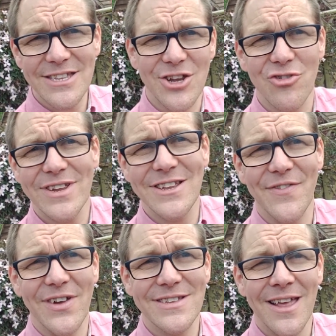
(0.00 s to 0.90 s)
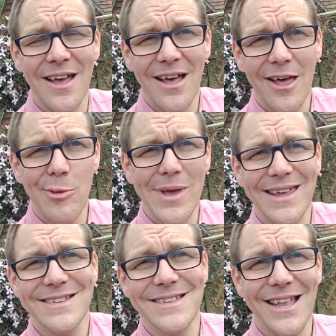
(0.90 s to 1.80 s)
As a careers advisor, I'm
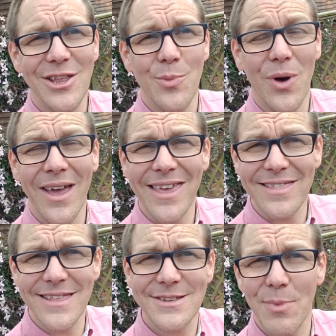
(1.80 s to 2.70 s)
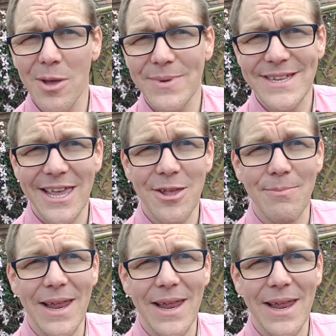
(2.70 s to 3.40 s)
here to tell you why this might be taking